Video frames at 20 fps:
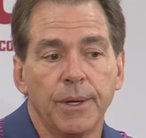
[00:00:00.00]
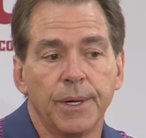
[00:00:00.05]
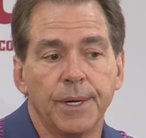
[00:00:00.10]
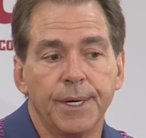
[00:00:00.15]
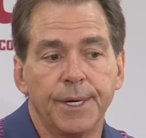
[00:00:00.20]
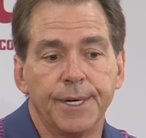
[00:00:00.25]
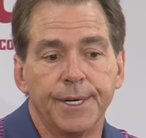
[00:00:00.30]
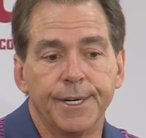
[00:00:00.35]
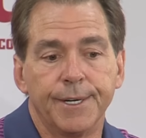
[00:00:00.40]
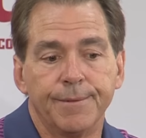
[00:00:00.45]

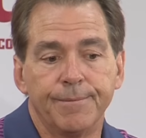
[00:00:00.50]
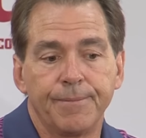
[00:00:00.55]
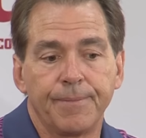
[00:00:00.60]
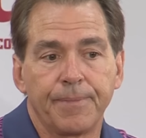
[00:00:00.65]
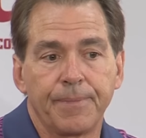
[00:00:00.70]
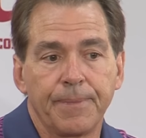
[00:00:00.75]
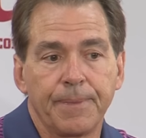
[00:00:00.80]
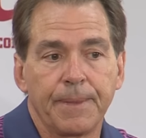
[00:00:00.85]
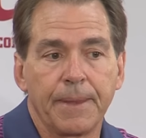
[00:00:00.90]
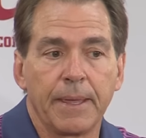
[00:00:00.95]
I
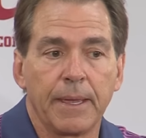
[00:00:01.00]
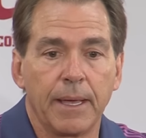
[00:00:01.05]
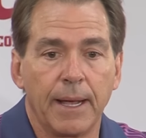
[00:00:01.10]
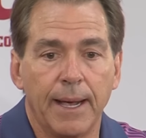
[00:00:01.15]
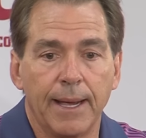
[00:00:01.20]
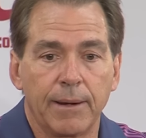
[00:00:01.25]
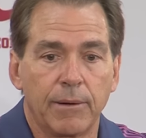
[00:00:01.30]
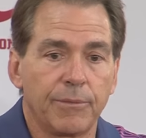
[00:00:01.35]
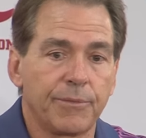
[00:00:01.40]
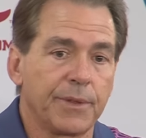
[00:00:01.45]

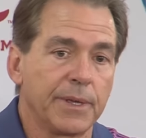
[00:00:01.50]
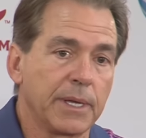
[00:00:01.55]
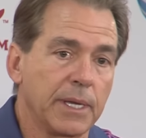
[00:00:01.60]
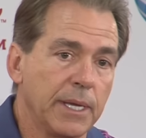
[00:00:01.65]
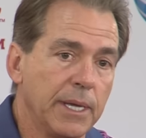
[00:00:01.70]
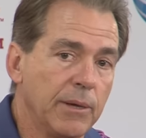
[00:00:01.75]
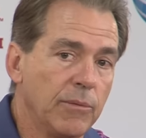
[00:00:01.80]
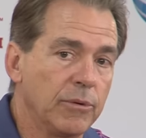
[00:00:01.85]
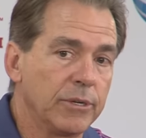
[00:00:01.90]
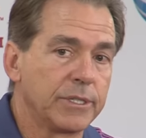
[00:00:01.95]
don't think
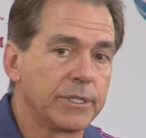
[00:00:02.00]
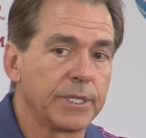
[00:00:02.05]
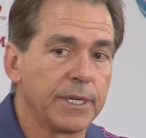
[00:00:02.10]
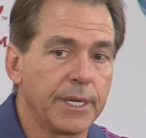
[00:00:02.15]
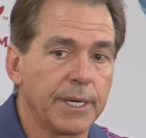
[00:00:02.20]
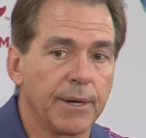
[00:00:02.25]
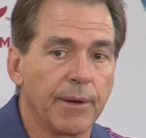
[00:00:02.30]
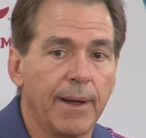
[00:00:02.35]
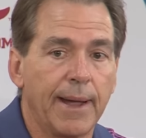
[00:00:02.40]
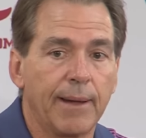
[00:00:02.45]
he would
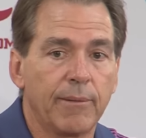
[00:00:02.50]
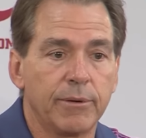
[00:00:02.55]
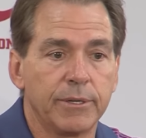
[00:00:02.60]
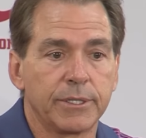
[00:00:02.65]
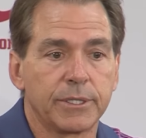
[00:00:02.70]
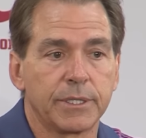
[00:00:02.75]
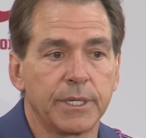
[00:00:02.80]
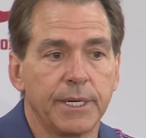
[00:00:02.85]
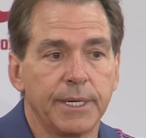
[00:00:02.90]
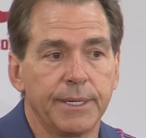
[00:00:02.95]
say, or I
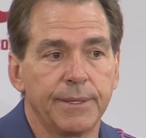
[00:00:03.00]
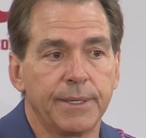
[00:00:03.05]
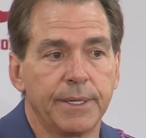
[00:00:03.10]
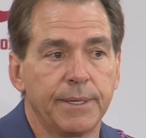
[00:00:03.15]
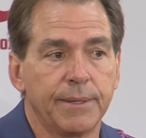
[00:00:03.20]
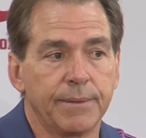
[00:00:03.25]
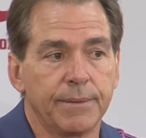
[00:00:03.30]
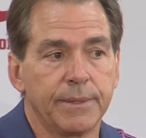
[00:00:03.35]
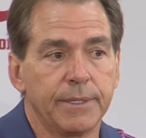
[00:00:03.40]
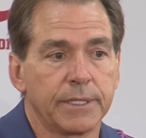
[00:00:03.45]
would say,
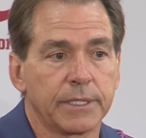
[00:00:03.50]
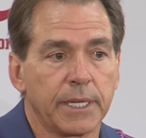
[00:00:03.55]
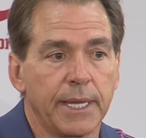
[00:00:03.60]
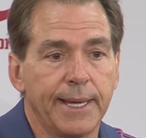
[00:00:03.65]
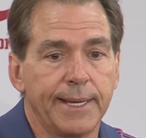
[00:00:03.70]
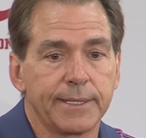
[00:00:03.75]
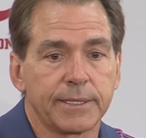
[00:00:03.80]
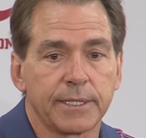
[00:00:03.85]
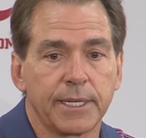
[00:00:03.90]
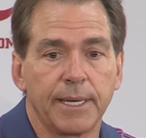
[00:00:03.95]
that this
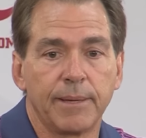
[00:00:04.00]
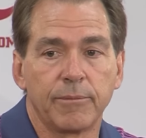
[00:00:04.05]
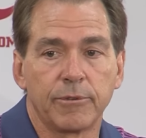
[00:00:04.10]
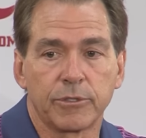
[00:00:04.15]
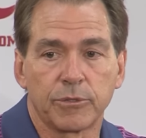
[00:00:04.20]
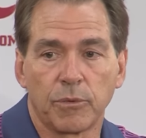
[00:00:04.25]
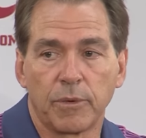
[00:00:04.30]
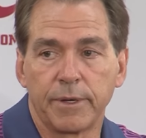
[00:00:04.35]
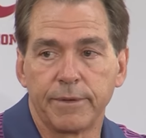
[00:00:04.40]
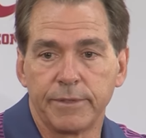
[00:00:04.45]
last game
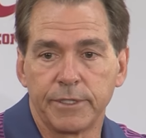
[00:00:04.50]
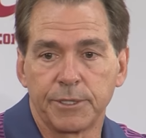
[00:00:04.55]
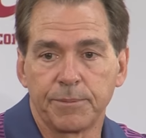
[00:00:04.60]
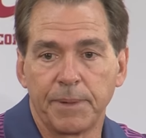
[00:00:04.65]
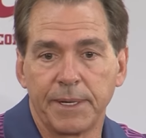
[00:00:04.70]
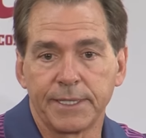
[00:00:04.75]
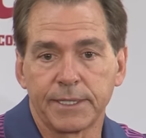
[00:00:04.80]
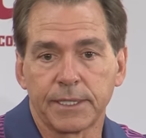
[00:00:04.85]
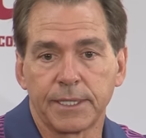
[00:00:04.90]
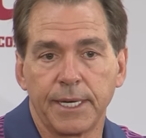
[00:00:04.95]
was one of his
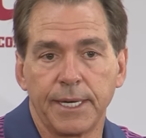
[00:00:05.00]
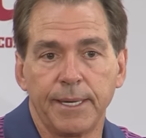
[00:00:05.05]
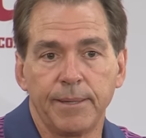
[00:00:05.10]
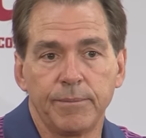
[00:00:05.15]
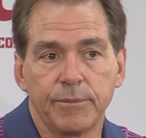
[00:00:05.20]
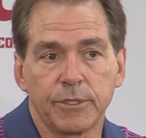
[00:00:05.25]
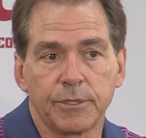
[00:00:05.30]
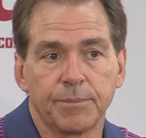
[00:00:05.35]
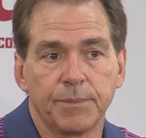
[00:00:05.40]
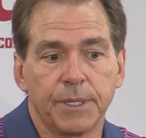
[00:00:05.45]
best
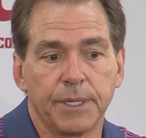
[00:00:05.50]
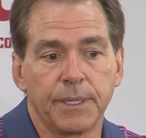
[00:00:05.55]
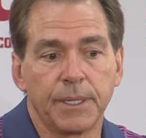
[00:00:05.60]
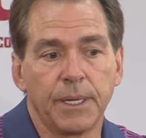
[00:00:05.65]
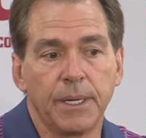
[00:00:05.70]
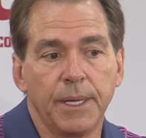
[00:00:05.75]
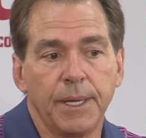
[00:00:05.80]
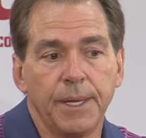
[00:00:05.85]
games, but